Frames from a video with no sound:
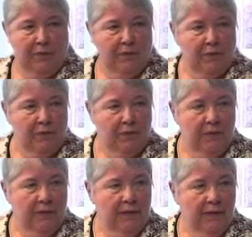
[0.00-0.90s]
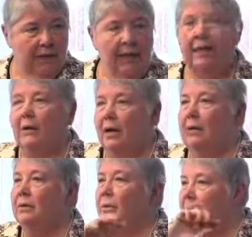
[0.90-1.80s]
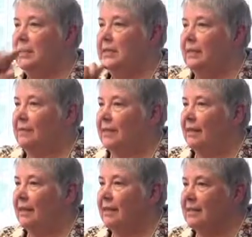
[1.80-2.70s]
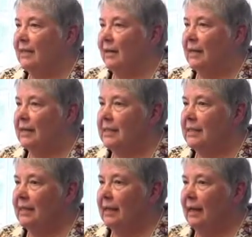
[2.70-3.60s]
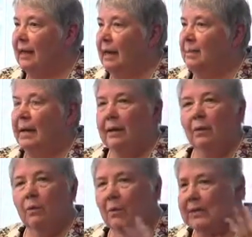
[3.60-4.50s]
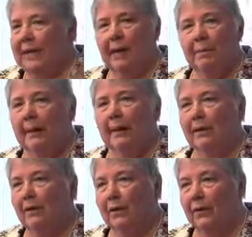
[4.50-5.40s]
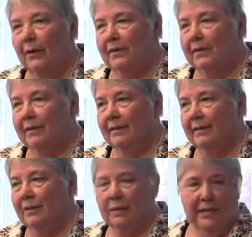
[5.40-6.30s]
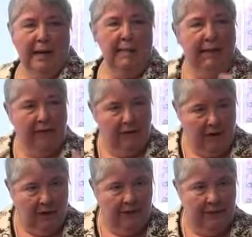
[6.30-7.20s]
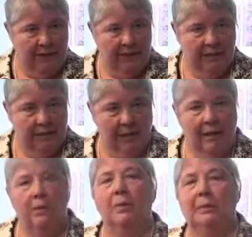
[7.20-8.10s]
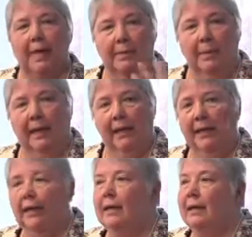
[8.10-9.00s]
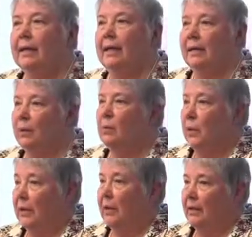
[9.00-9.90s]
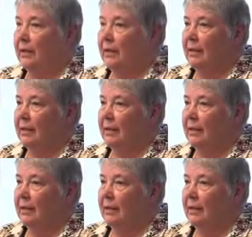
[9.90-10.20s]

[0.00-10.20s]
Mr. So-and-so. Not what are the 17 things on our list. But what's happening in our unit? What's happening in our office? What's happening in our work?